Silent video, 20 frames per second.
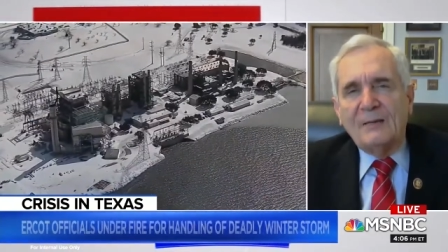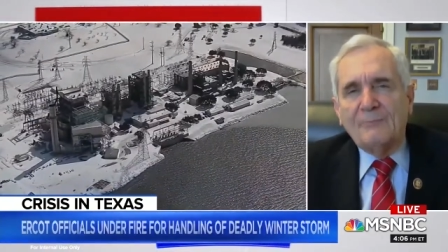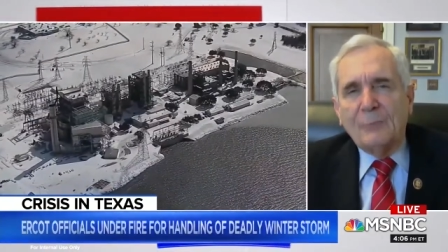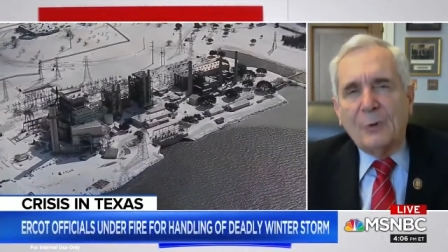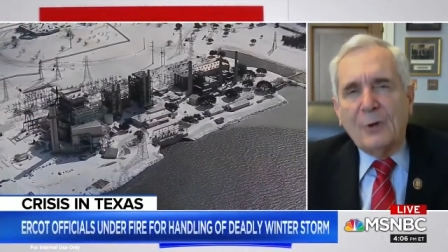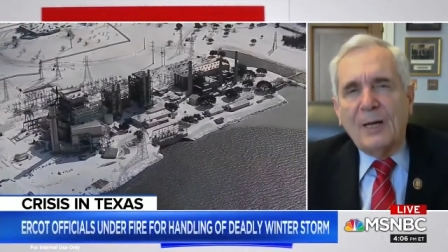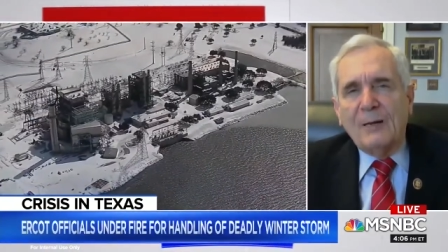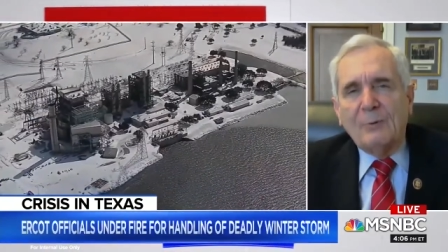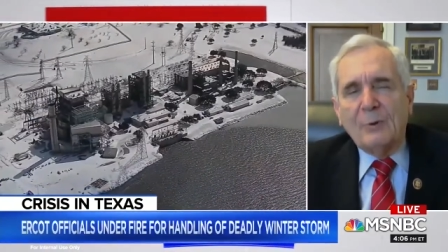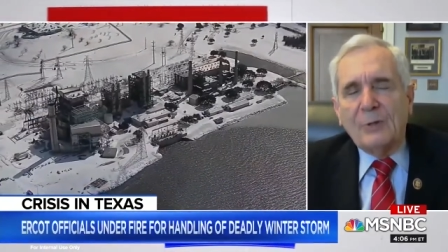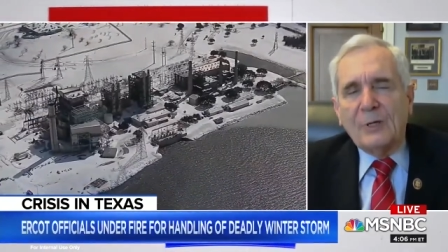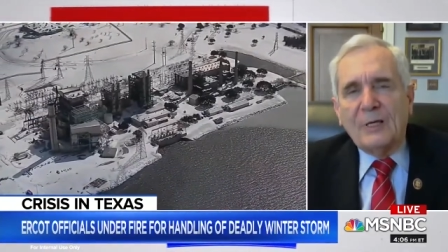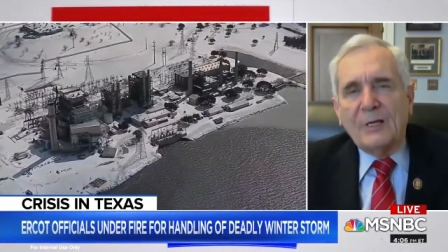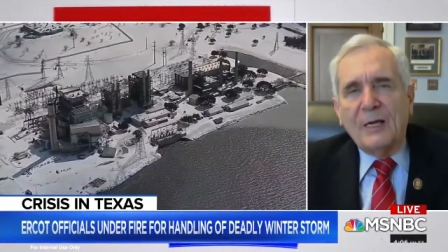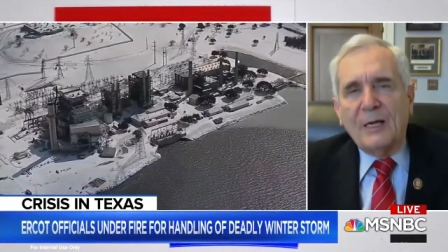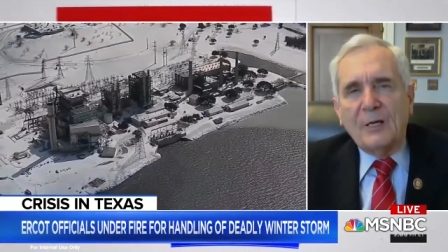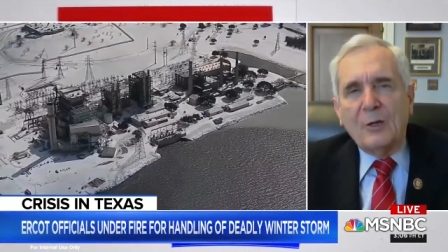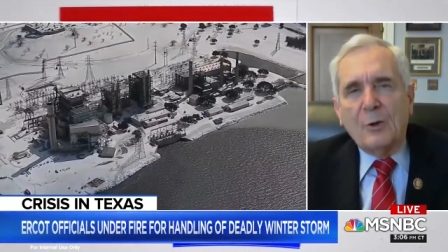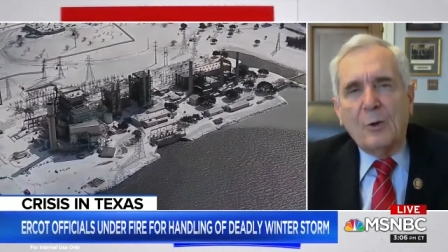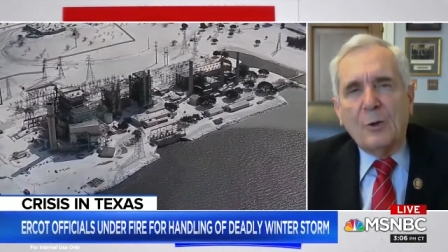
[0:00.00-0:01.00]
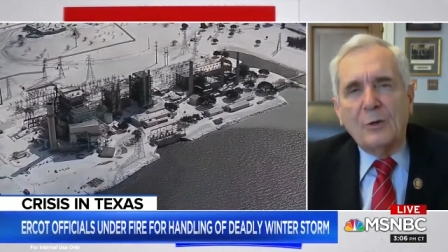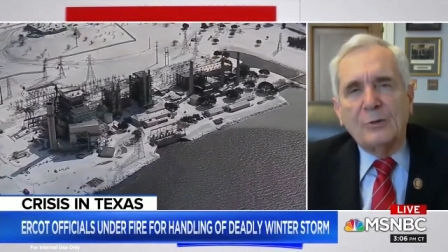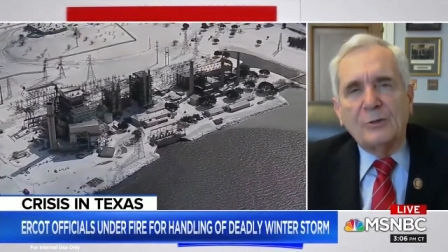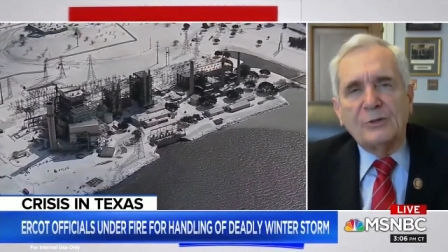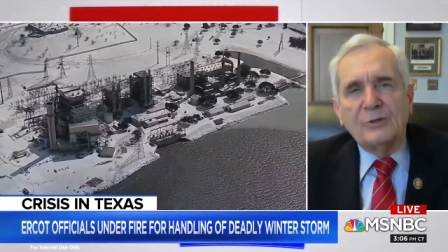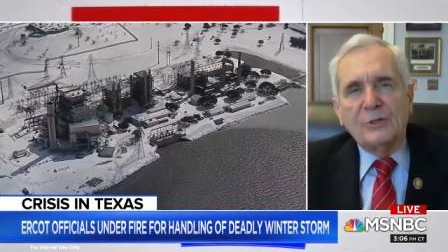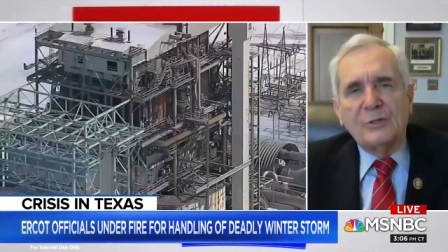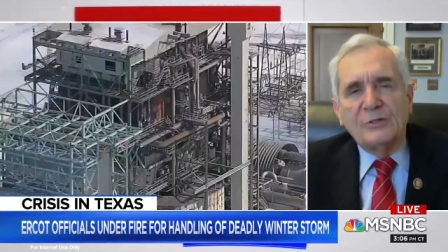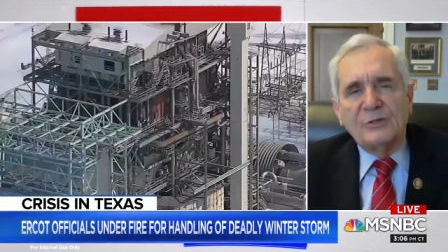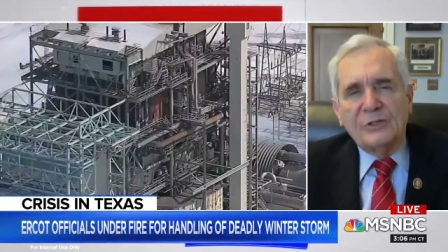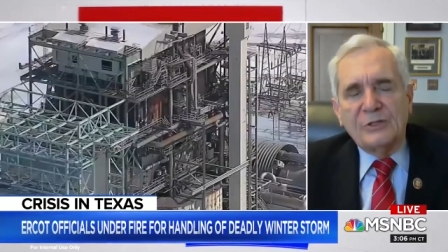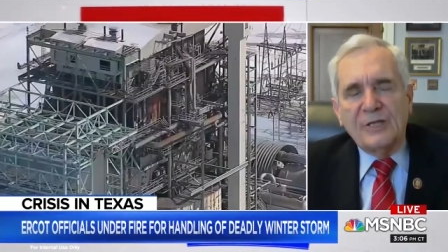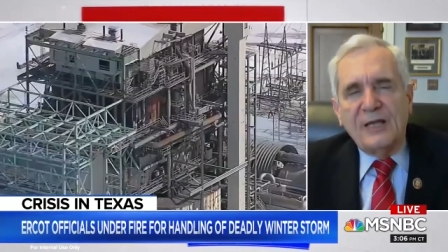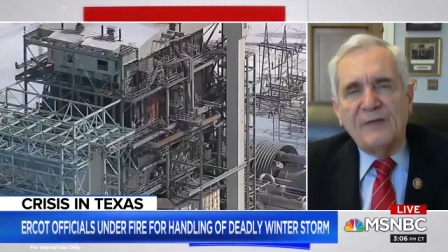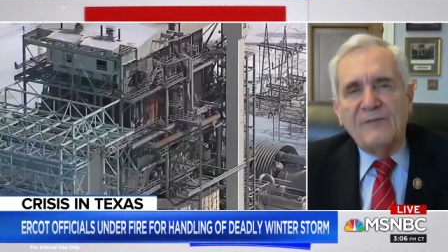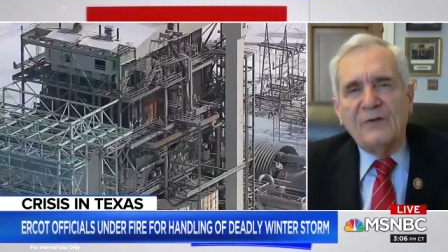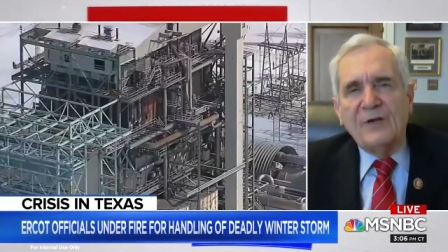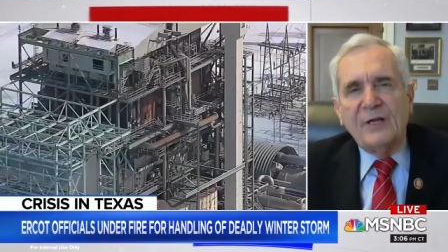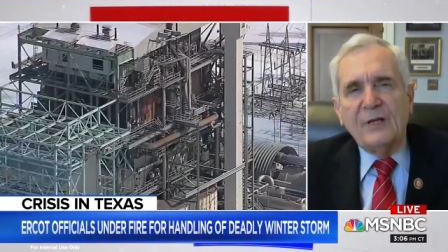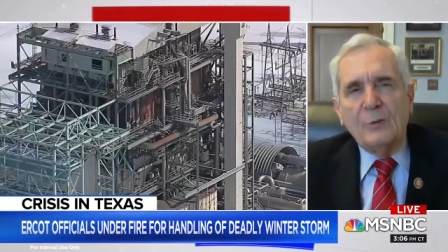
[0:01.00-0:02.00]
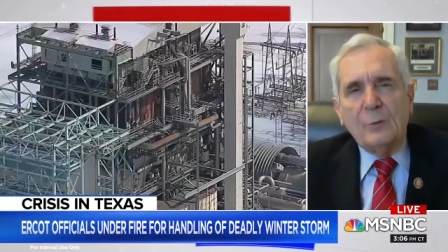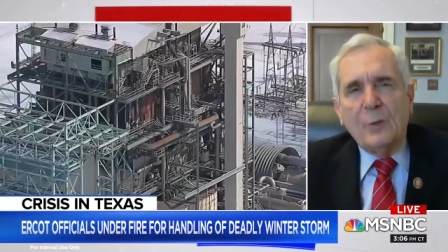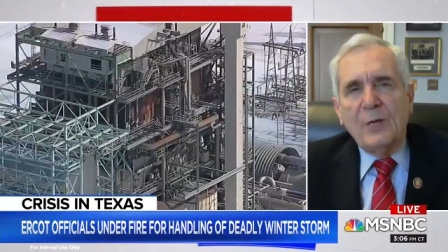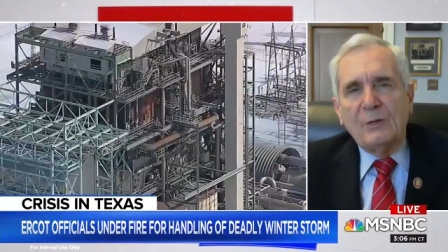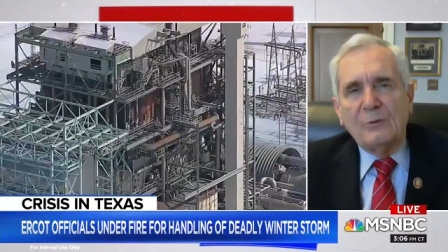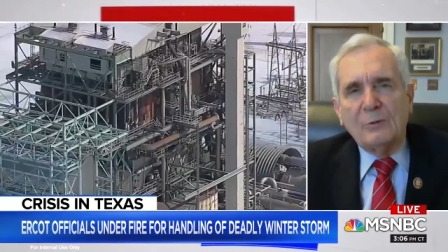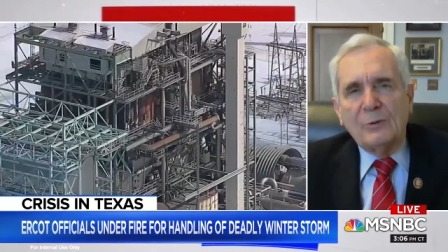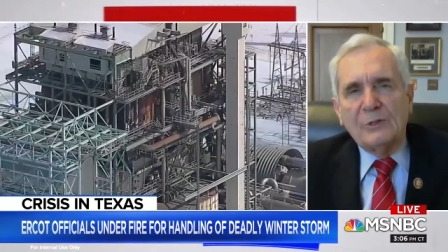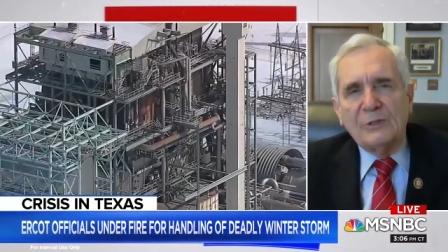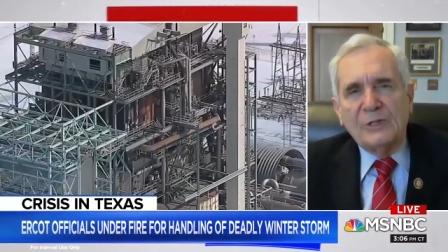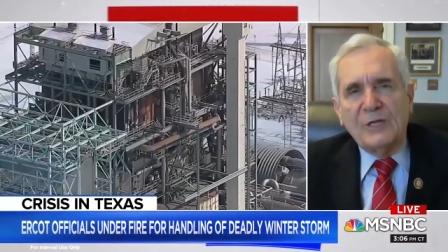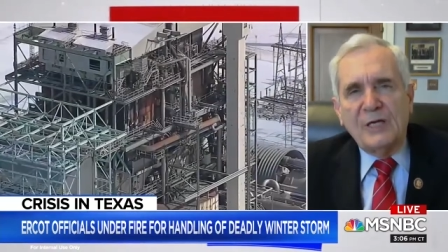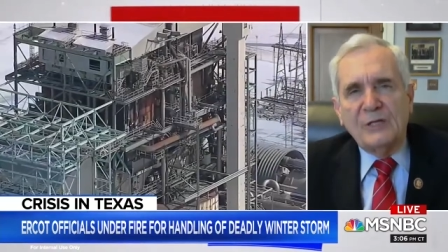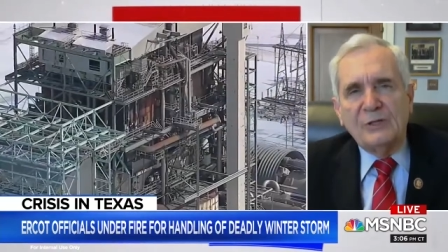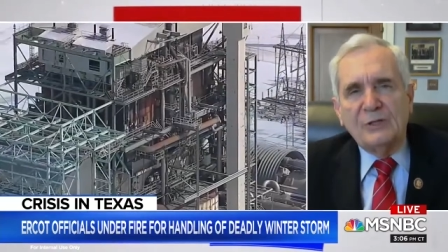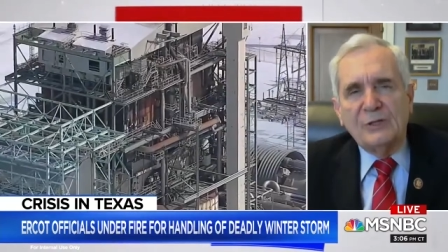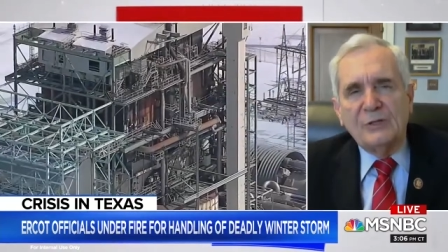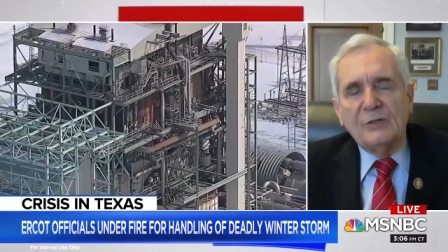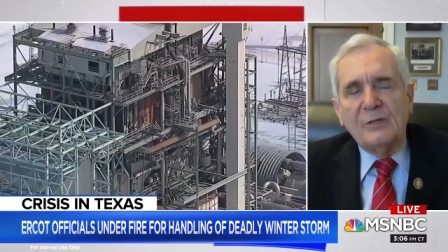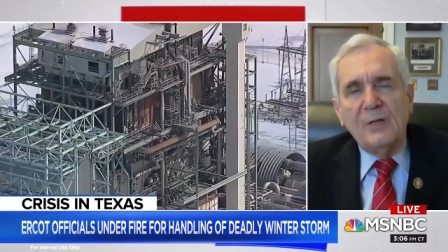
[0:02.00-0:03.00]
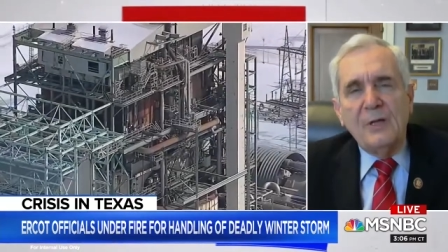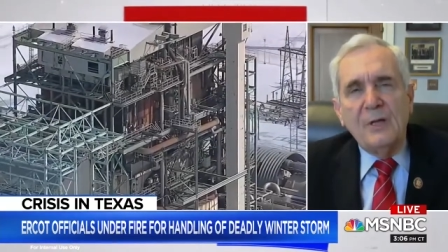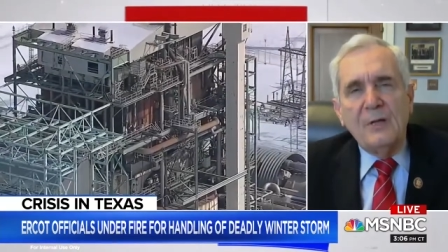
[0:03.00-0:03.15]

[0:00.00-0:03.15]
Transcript: were able to cut corners on safety and weatherization,